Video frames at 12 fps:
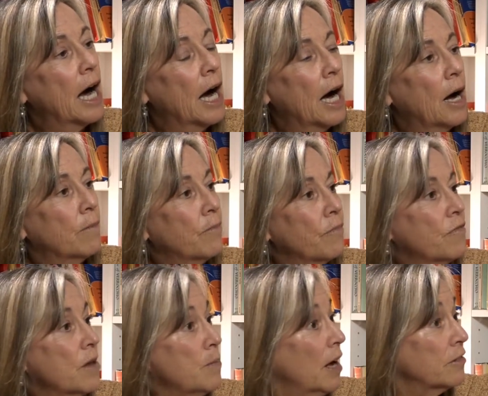um,
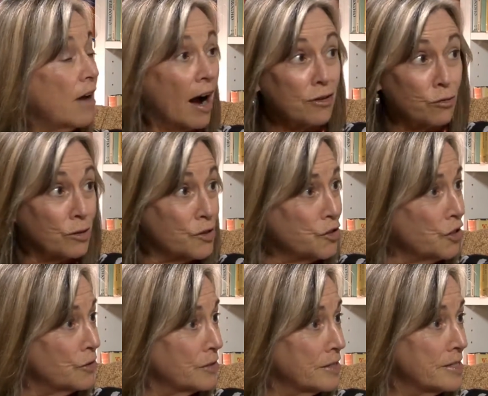female doctoral
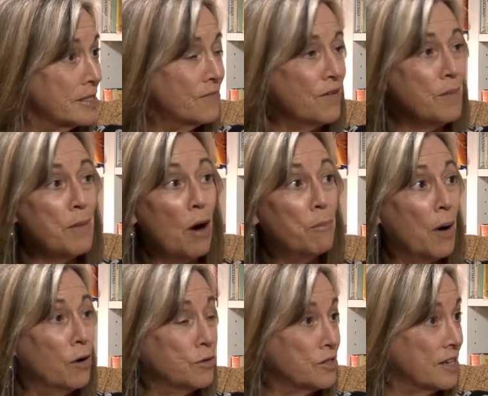students, female
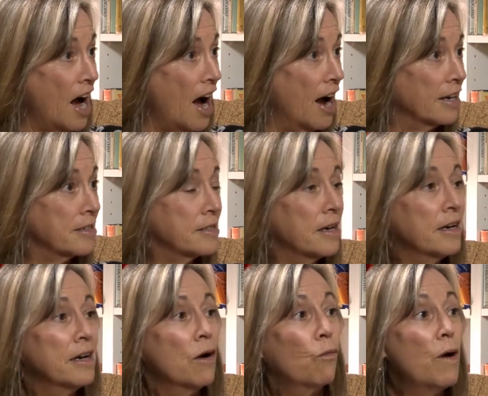postdocs,
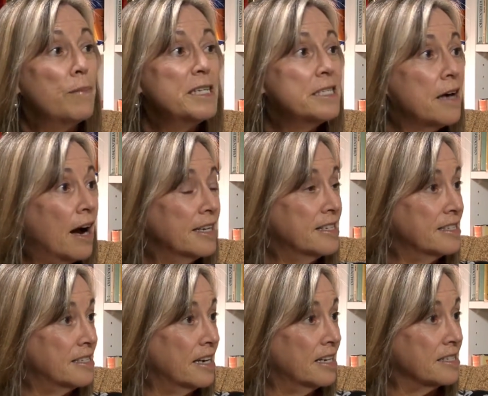women
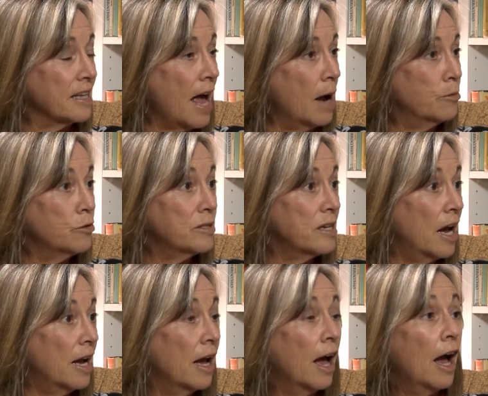scientists in this lab who
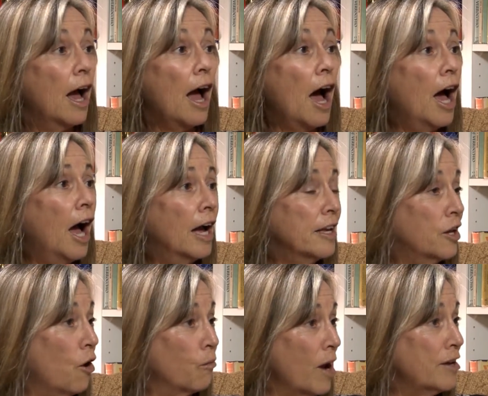say, uh,
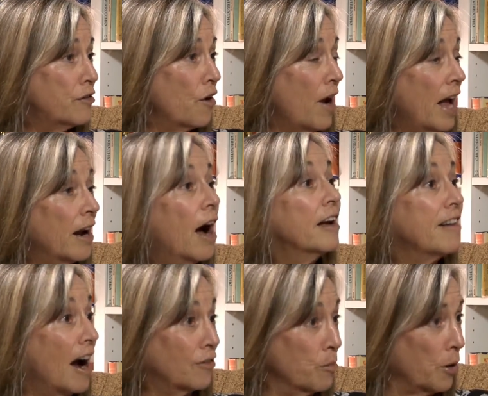you know, raise their hand, uh,
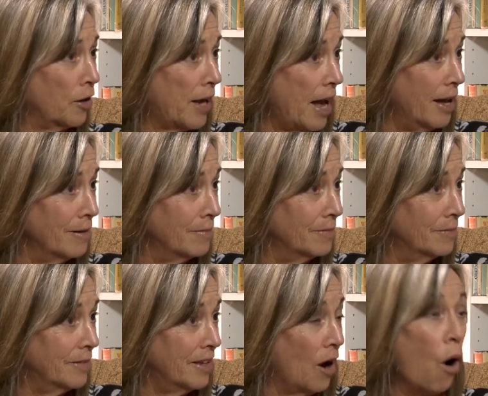Dr. Birkhead,
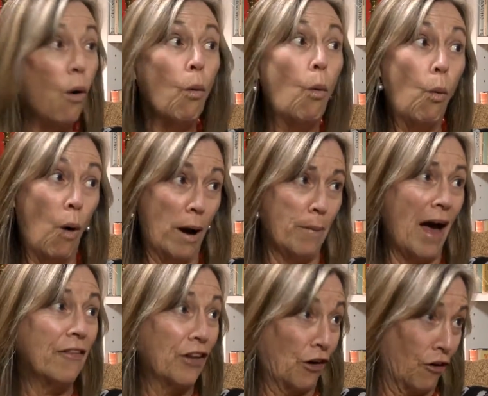you know, what
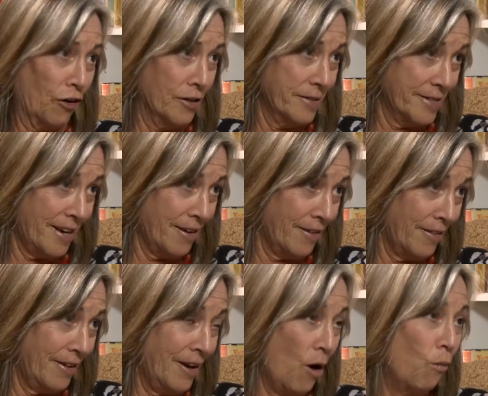about the girls
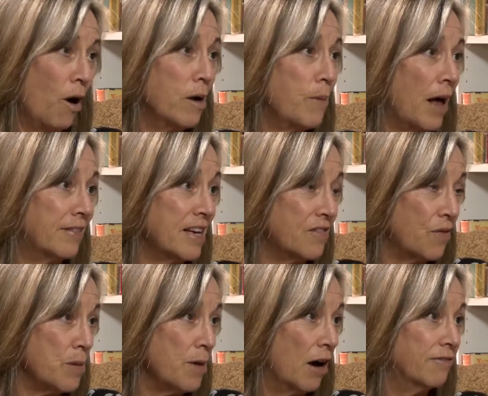here? You know, what about these
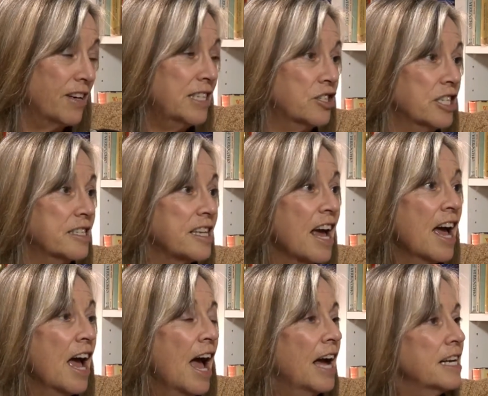female finches?
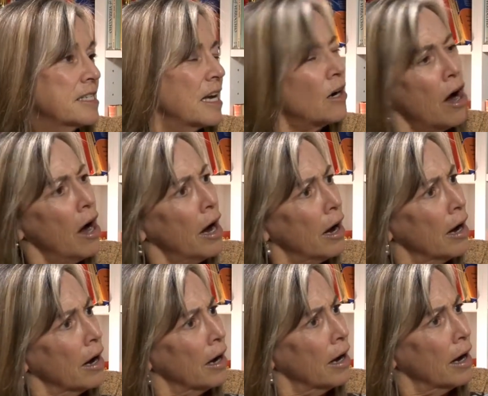And he's like, ah,